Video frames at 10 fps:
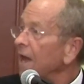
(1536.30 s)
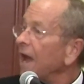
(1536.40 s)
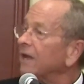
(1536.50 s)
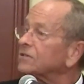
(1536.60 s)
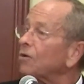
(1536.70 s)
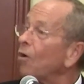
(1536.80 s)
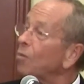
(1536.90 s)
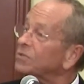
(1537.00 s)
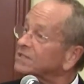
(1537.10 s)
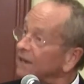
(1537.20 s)
And so
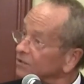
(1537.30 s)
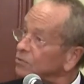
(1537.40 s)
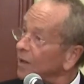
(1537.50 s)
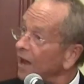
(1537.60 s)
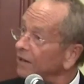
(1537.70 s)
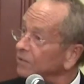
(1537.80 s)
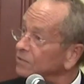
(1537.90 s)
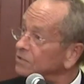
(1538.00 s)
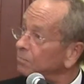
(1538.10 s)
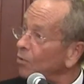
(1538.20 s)
homosexuality
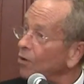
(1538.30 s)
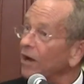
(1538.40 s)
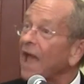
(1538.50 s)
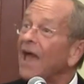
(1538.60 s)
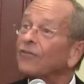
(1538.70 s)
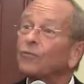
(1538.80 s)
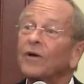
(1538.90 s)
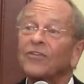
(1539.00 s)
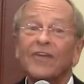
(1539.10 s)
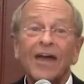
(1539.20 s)
was born, as
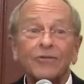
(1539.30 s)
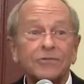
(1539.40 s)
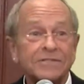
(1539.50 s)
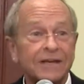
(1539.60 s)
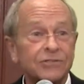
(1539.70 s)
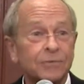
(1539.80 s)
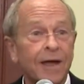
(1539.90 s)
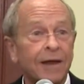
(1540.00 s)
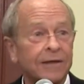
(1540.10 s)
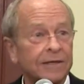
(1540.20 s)
was
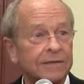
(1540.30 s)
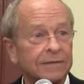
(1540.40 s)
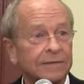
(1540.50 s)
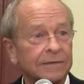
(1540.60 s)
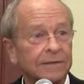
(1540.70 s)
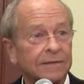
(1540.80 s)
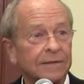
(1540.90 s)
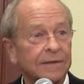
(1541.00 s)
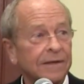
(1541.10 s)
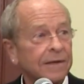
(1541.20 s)
heterosexuality.
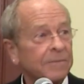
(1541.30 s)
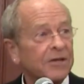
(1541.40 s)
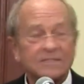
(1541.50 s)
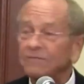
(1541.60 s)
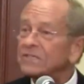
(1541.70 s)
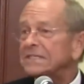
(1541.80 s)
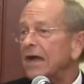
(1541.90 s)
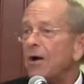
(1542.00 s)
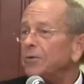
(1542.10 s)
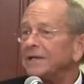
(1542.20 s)
Because if it's
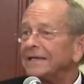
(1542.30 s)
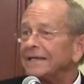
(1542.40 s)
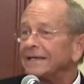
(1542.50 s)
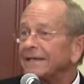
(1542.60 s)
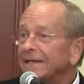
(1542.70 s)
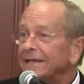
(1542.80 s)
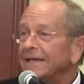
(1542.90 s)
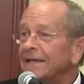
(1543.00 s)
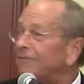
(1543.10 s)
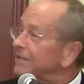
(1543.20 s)
the only,
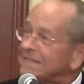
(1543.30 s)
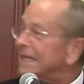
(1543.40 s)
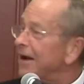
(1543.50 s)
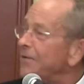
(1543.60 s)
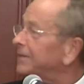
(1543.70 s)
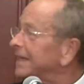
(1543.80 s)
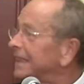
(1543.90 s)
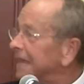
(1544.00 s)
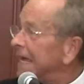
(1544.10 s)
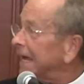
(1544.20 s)
if it's the only
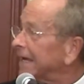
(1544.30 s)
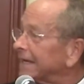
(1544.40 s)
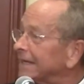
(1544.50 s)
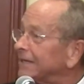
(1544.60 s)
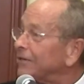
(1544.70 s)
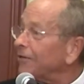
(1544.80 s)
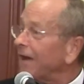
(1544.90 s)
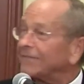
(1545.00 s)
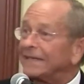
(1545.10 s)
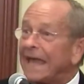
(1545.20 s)
thing, then you don't
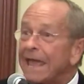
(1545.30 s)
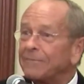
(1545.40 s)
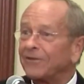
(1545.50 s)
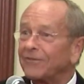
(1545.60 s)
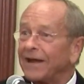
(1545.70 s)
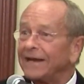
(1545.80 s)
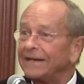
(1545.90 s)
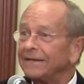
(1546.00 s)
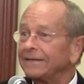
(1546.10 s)
have to name it, right?